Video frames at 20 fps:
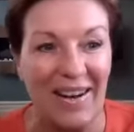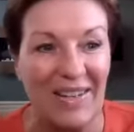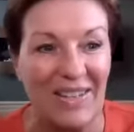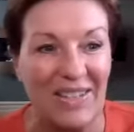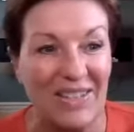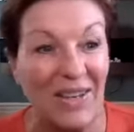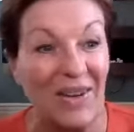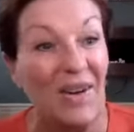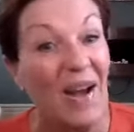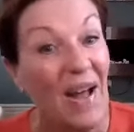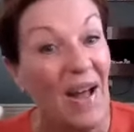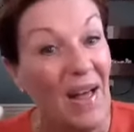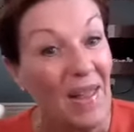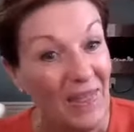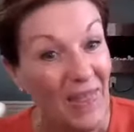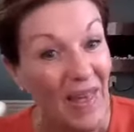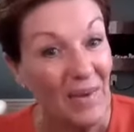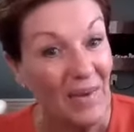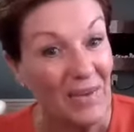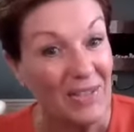there. So
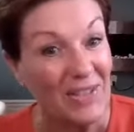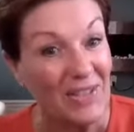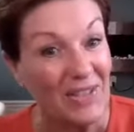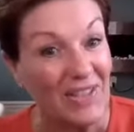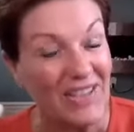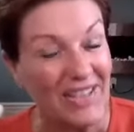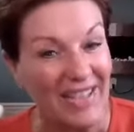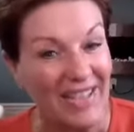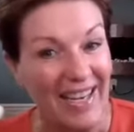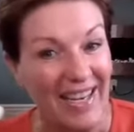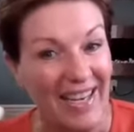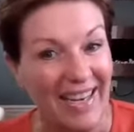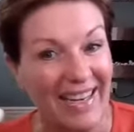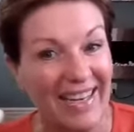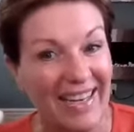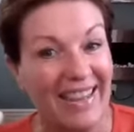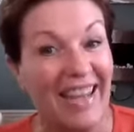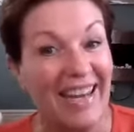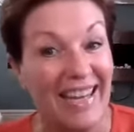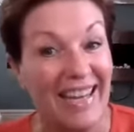that was a good
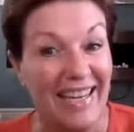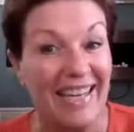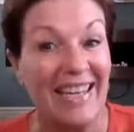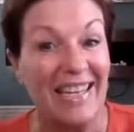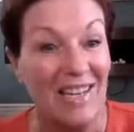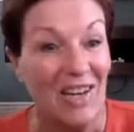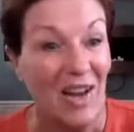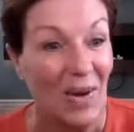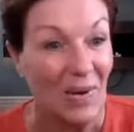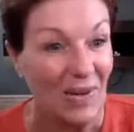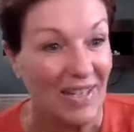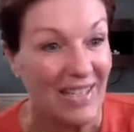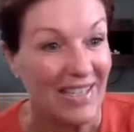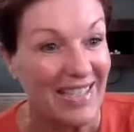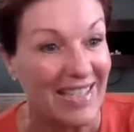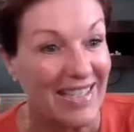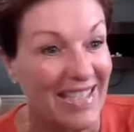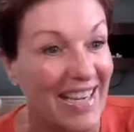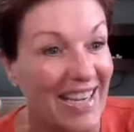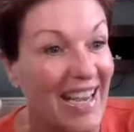sign that he
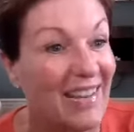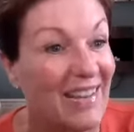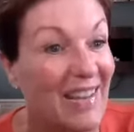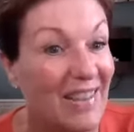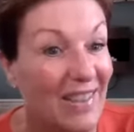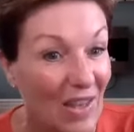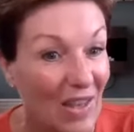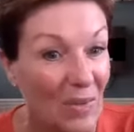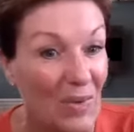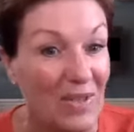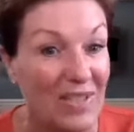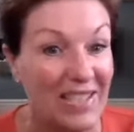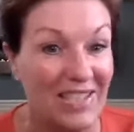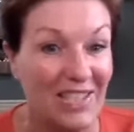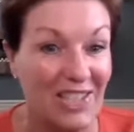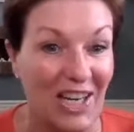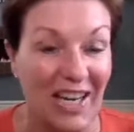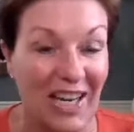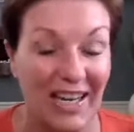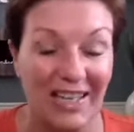noticed that there was a
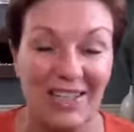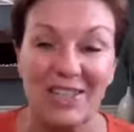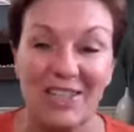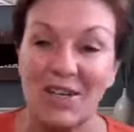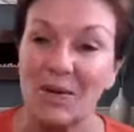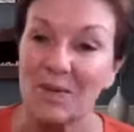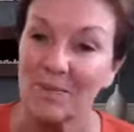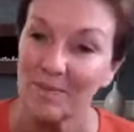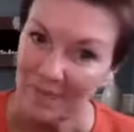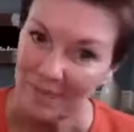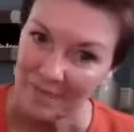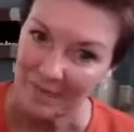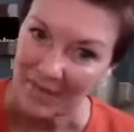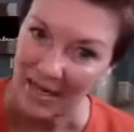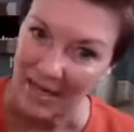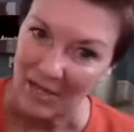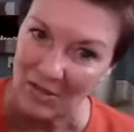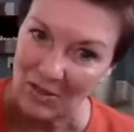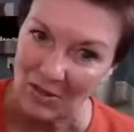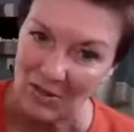change. So
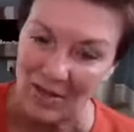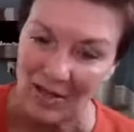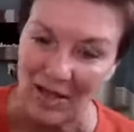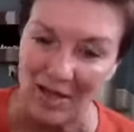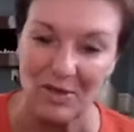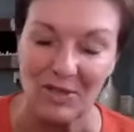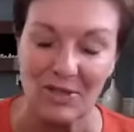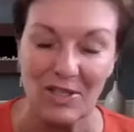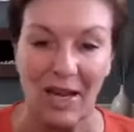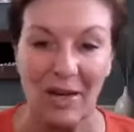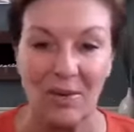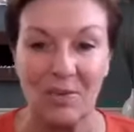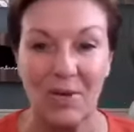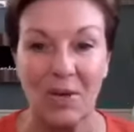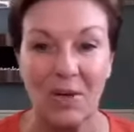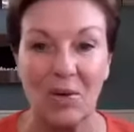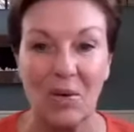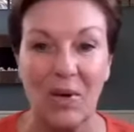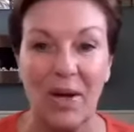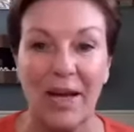had to do the other side
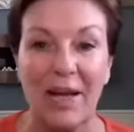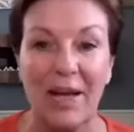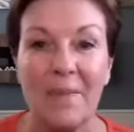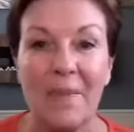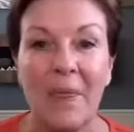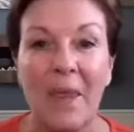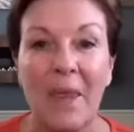real quick.